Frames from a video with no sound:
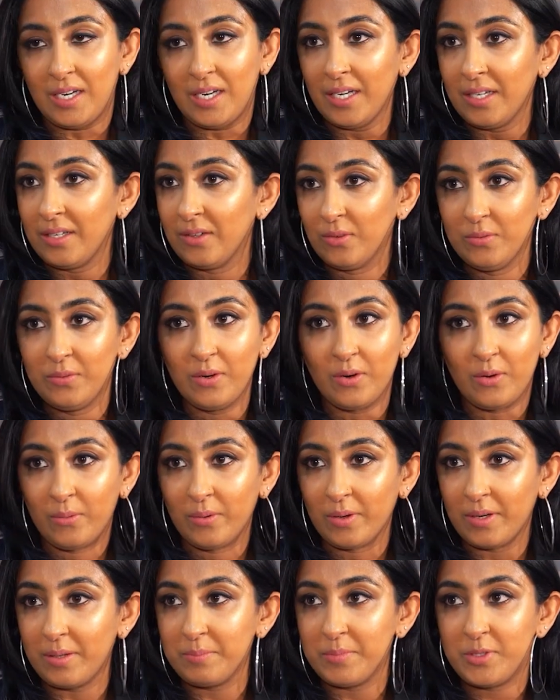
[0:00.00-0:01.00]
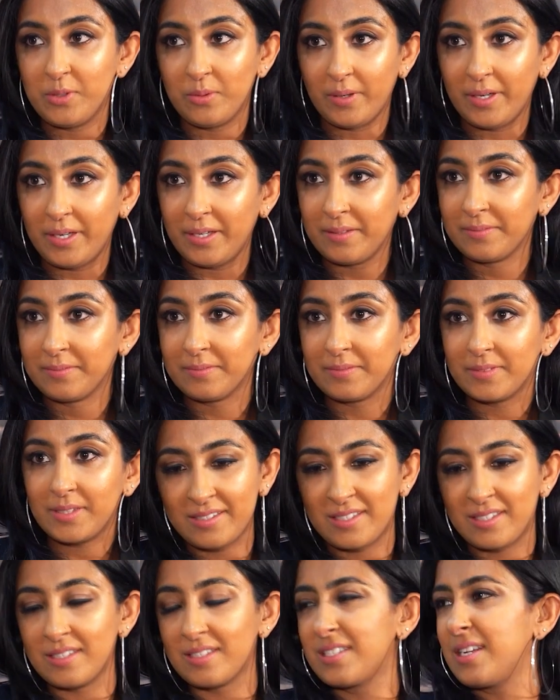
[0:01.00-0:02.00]
I don't know what I'm doing.
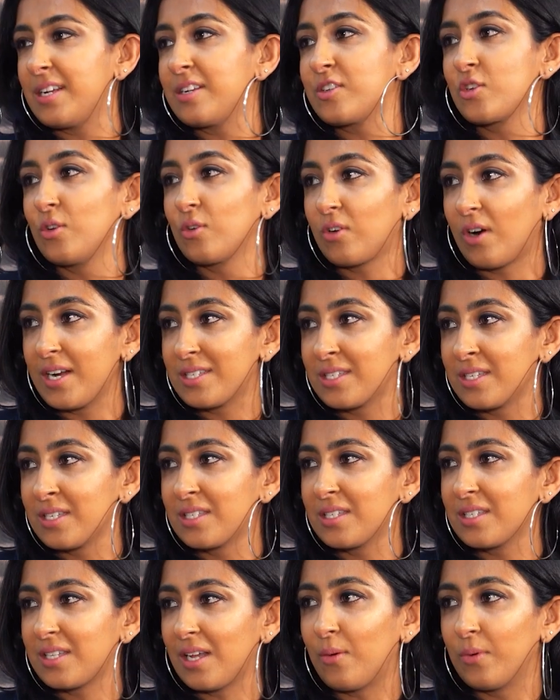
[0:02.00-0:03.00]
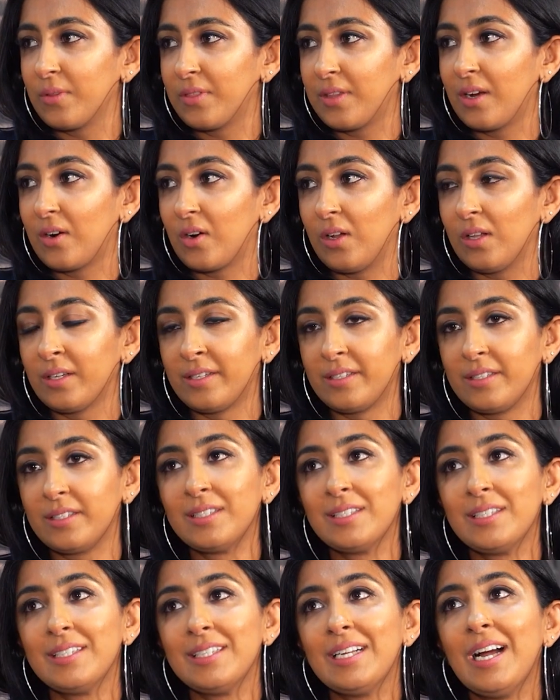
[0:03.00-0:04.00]
Existential crisis, is that what they call it?
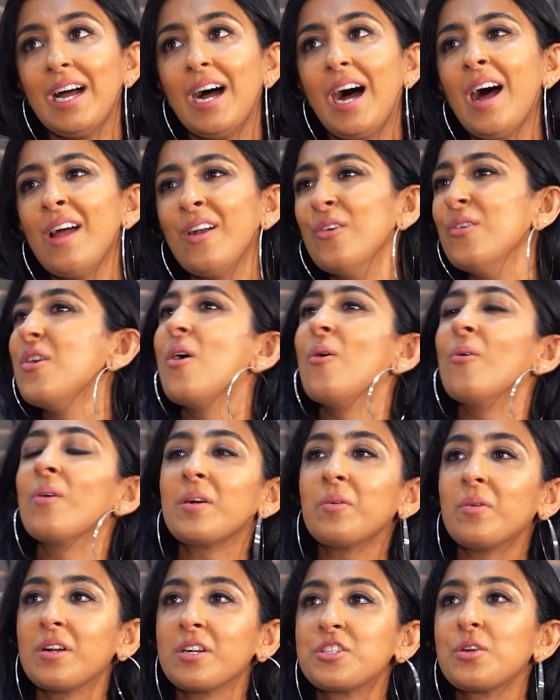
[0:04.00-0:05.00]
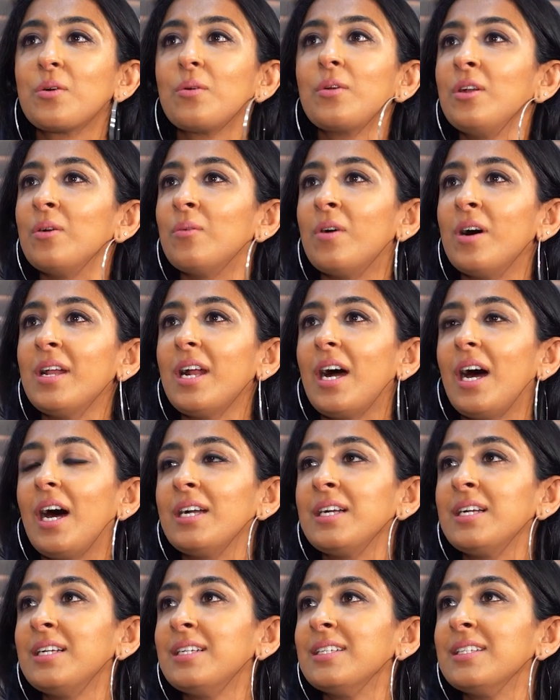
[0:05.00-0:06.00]
I don't know what I want to do. You know what?
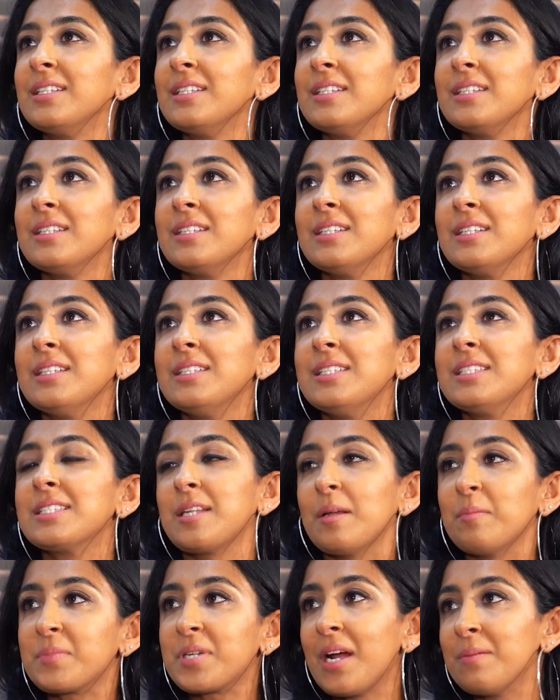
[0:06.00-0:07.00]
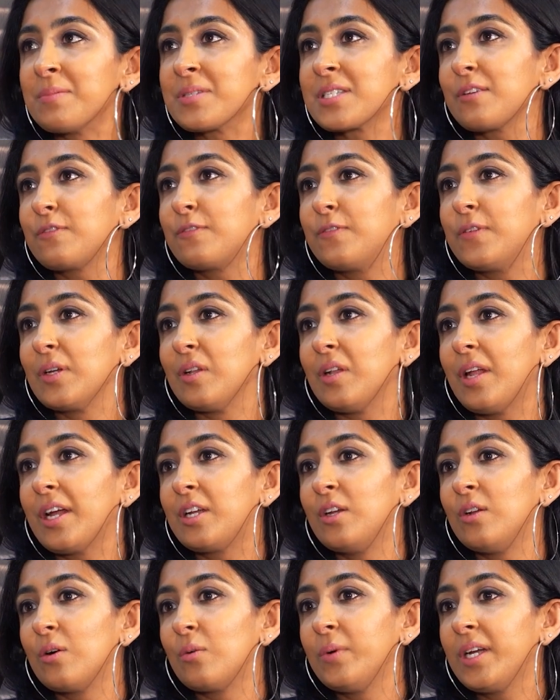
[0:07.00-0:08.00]
Sometimes I feel
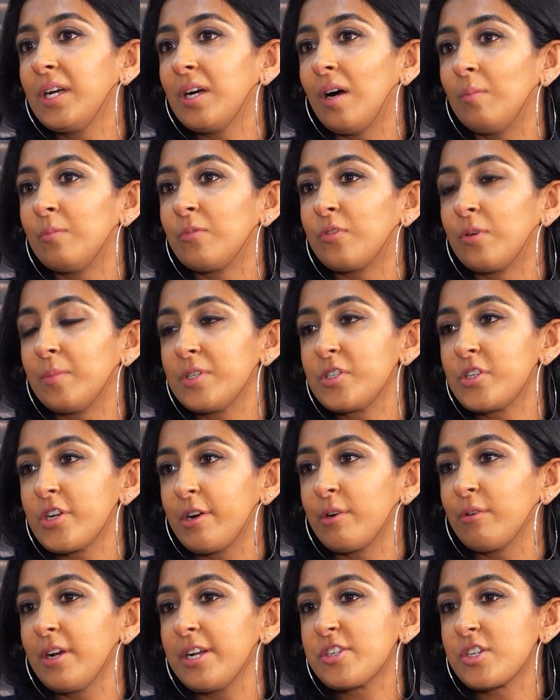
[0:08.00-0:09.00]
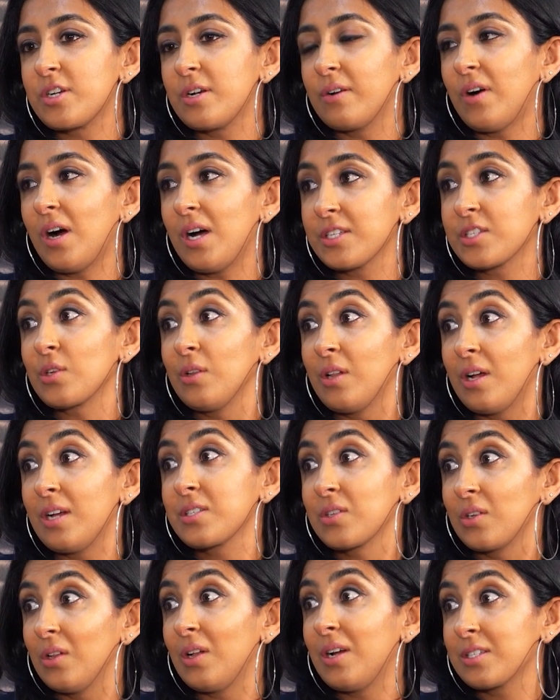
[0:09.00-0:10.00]
like, we come from a generation of hustle,
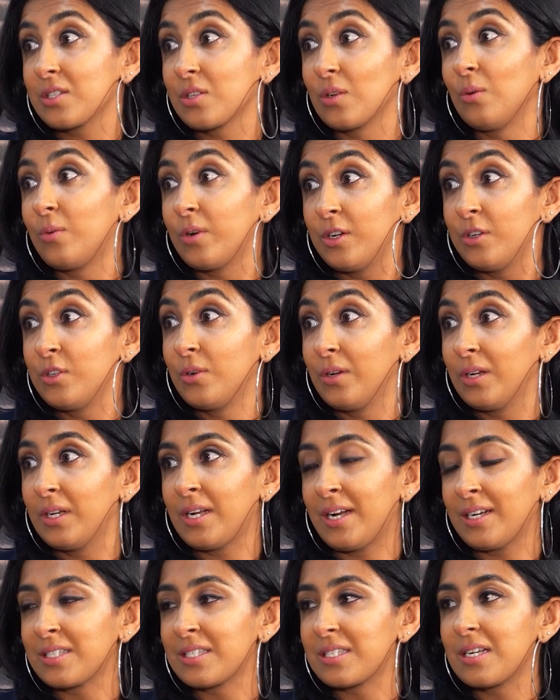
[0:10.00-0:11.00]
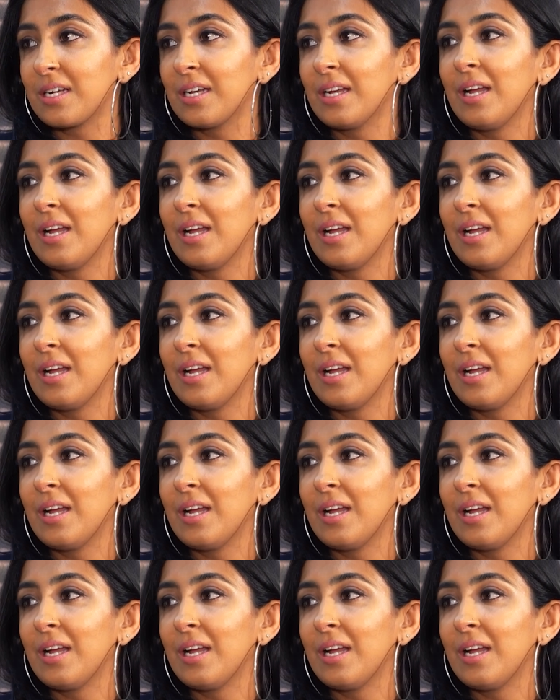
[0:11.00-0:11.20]
hustle, hustle. What are you doing next?